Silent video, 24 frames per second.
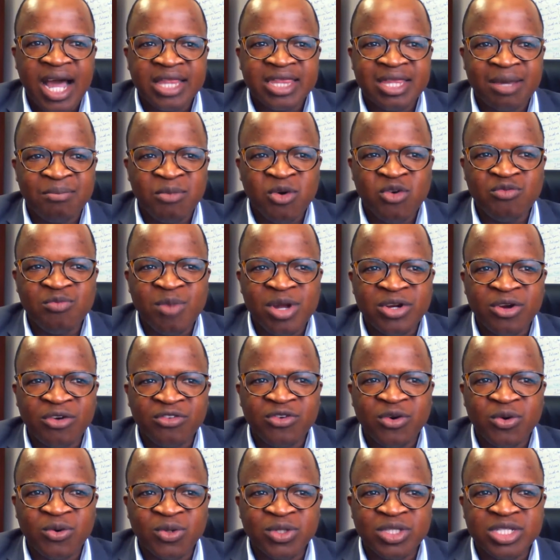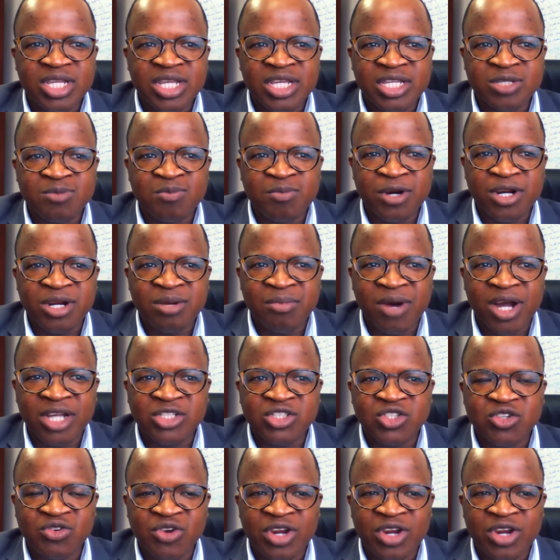the movement of goods is pretty much